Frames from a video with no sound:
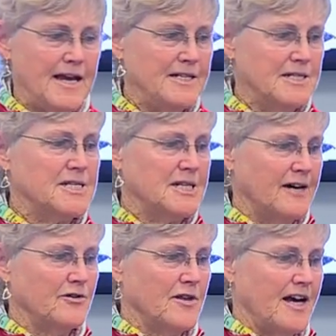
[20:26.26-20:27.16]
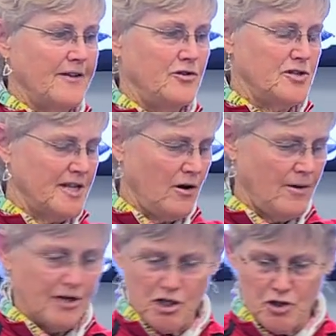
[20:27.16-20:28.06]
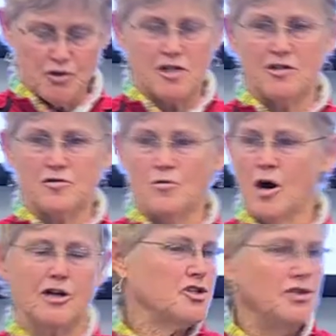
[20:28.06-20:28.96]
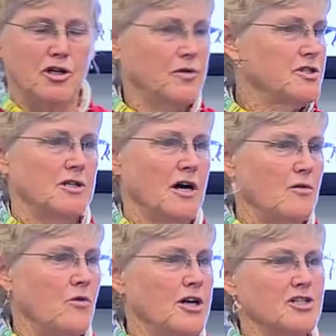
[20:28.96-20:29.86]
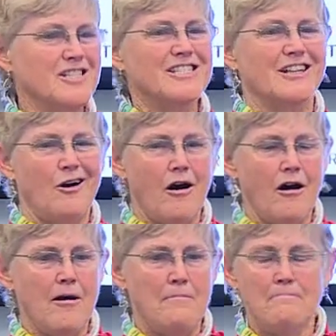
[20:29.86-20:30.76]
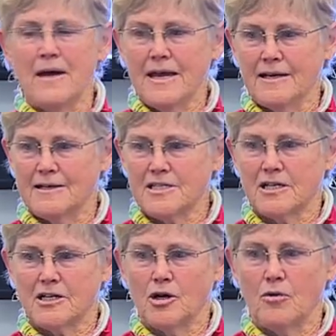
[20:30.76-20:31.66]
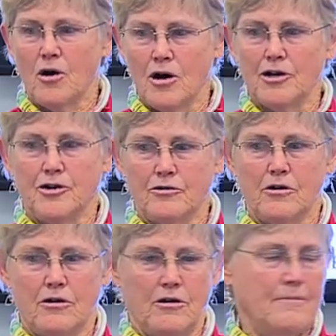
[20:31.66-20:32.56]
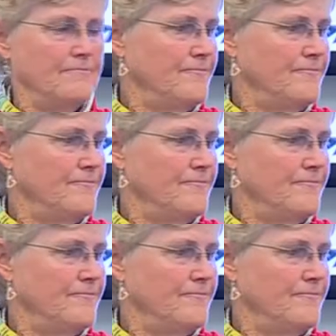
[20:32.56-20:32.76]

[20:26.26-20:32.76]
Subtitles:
discover that if you say, oh, I'm going to use it as a watch. No, it's not a watch. This is an arm band. It's going to go on your arm.